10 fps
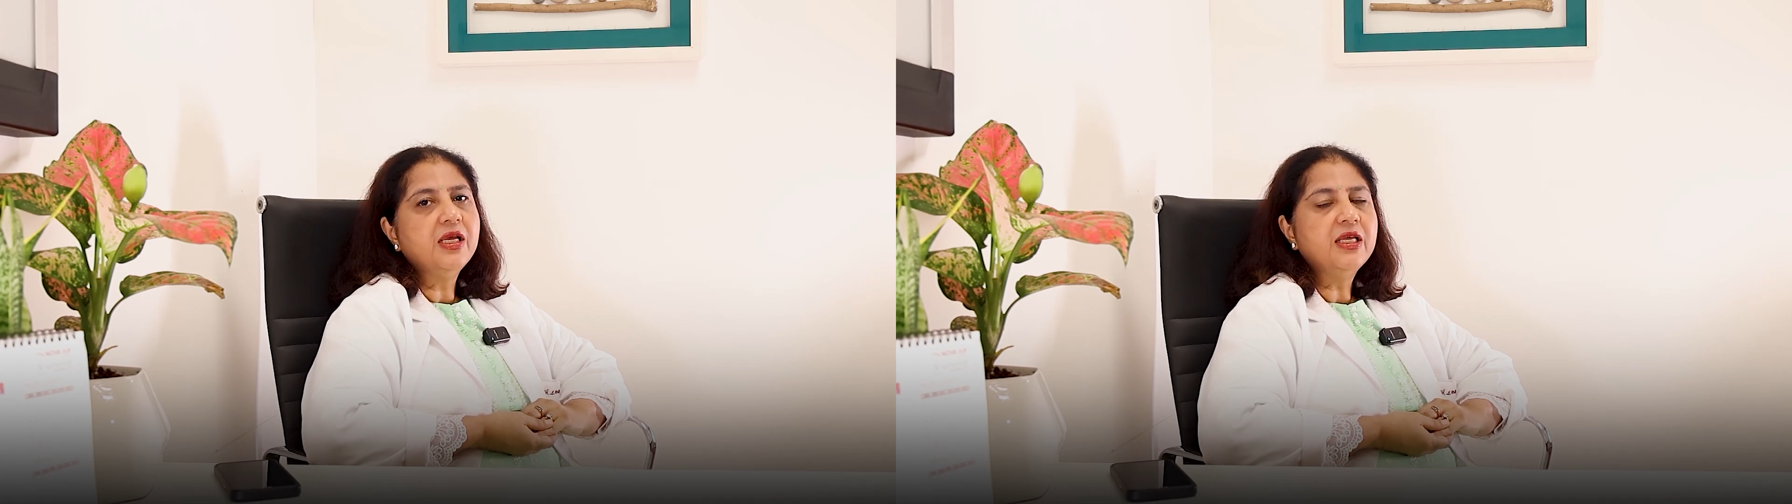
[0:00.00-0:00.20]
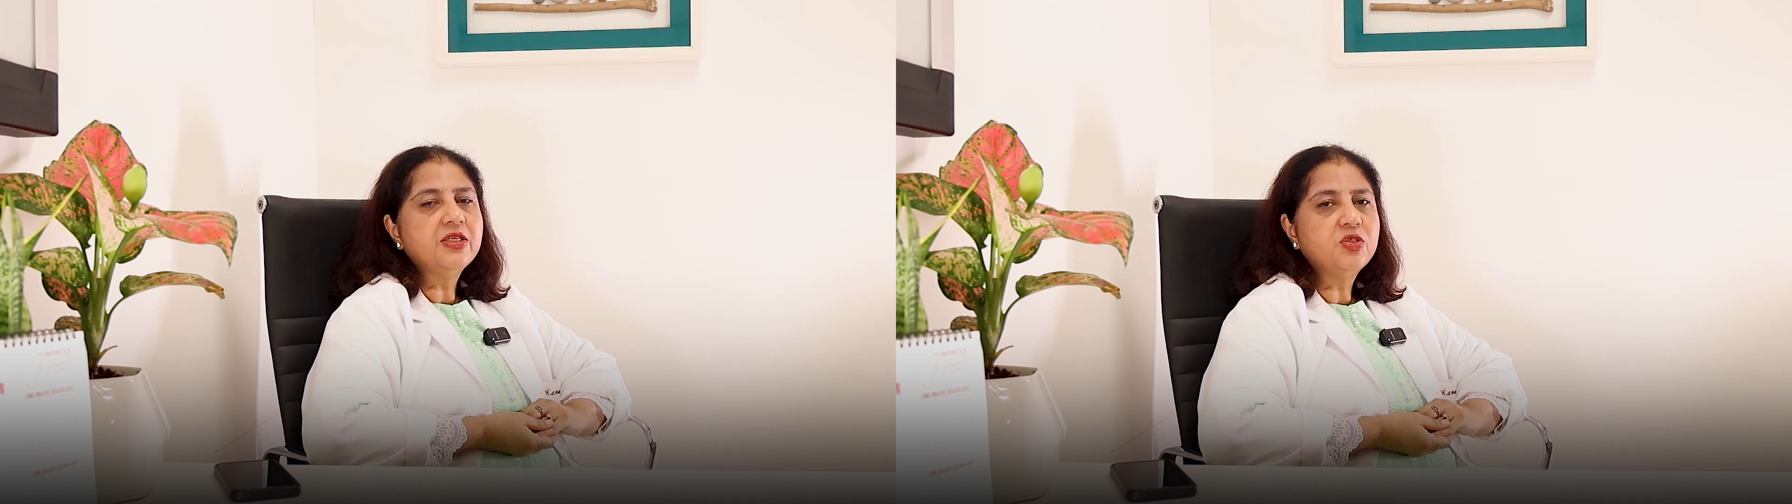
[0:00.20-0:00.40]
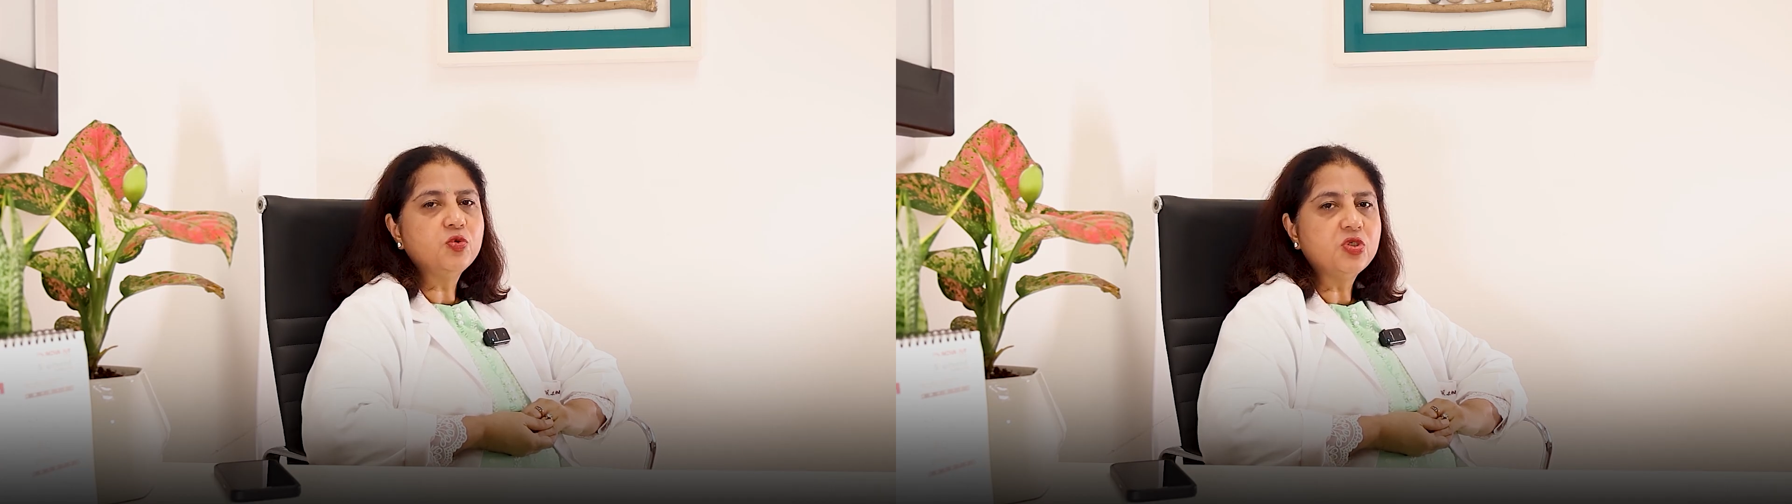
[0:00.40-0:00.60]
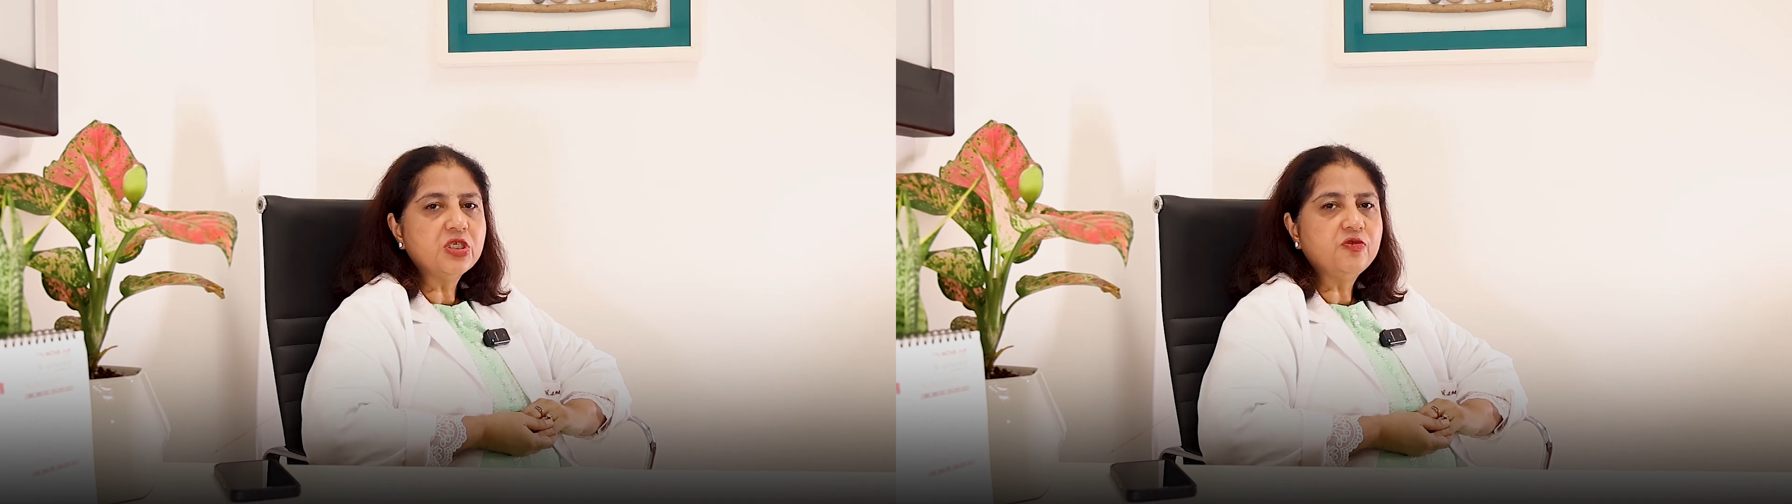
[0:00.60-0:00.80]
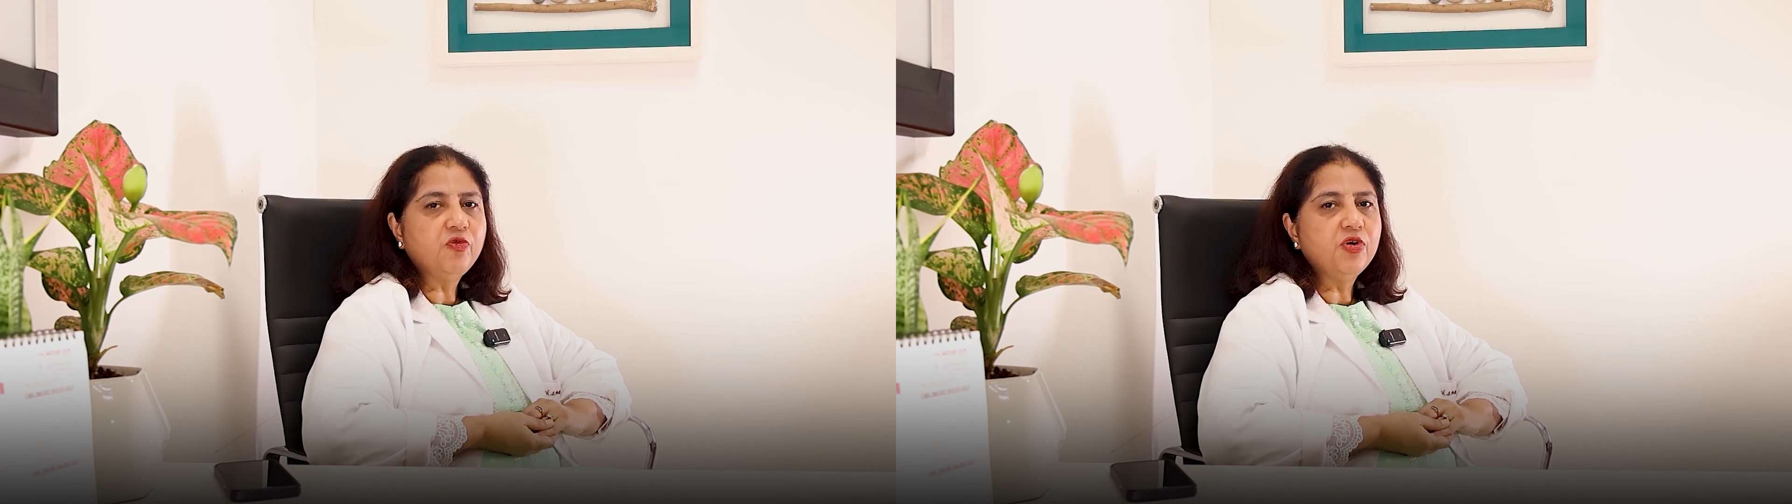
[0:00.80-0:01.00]
is
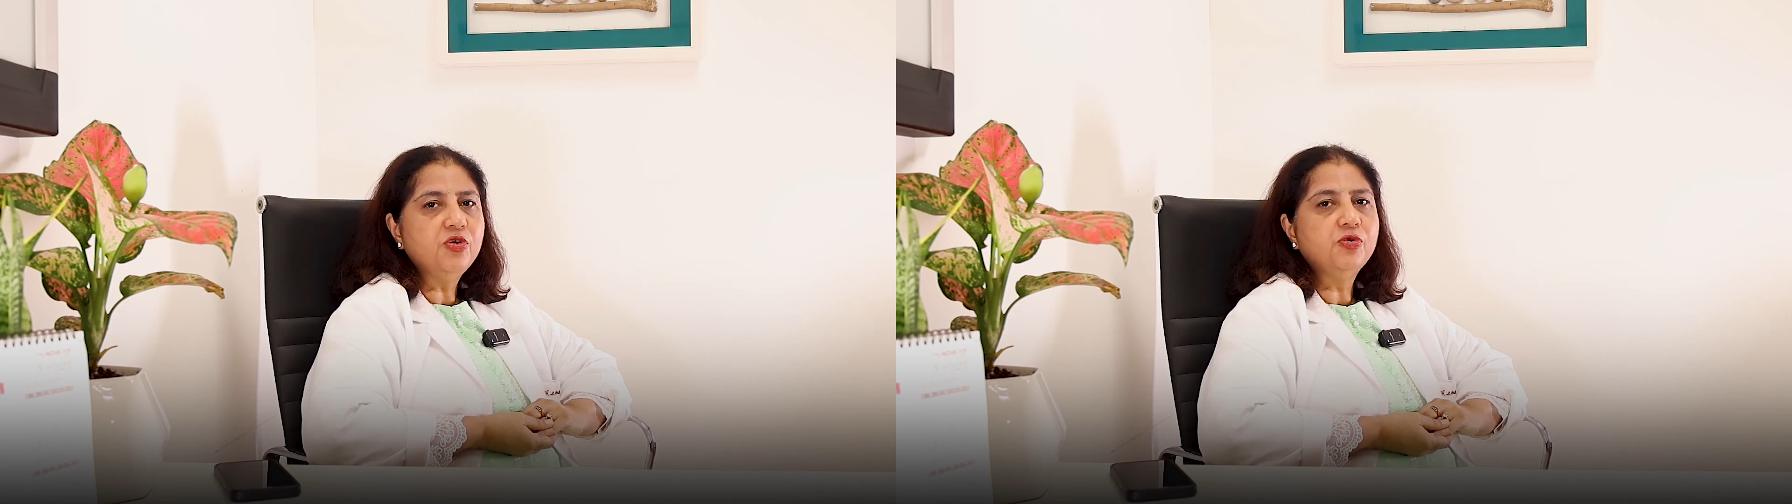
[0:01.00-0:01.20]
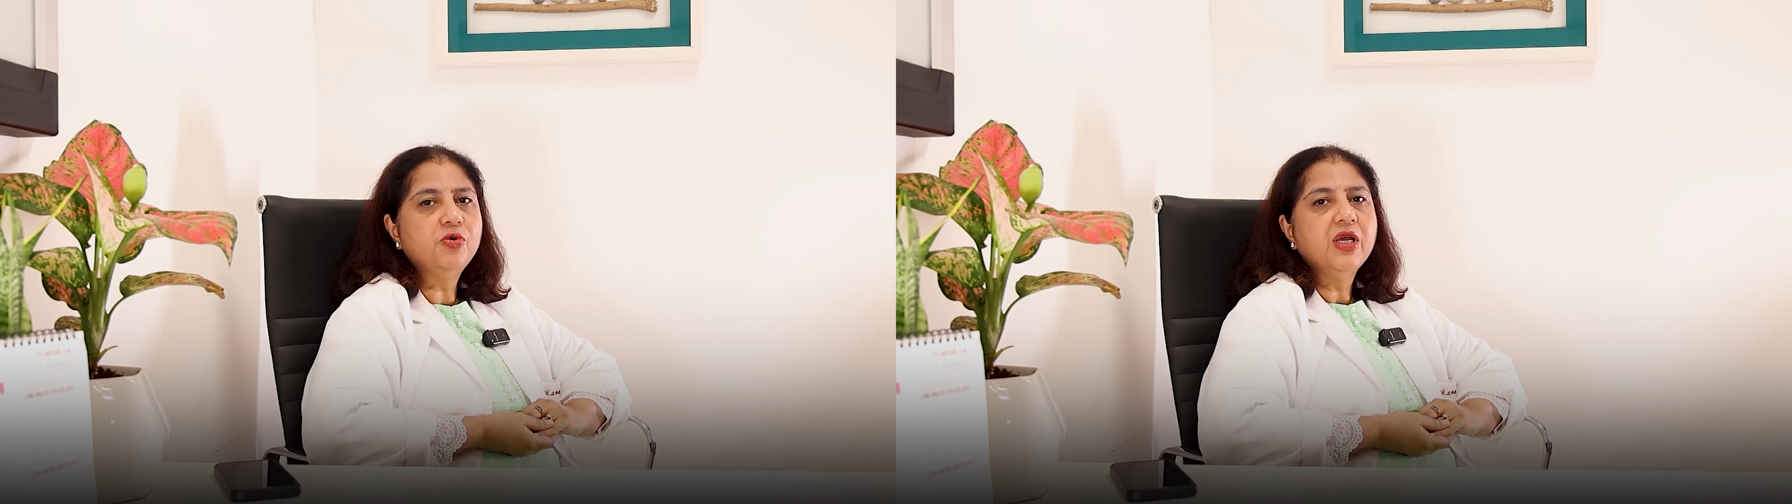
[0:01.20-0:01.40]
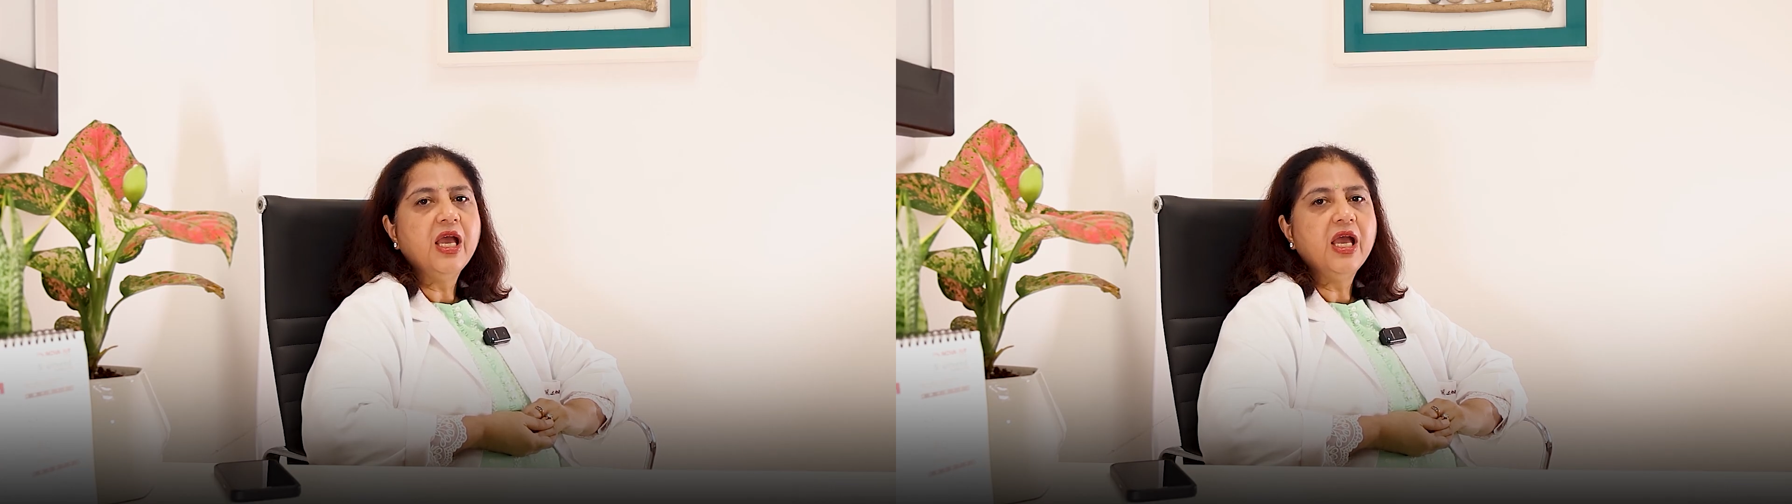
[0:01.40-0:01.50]
suited for you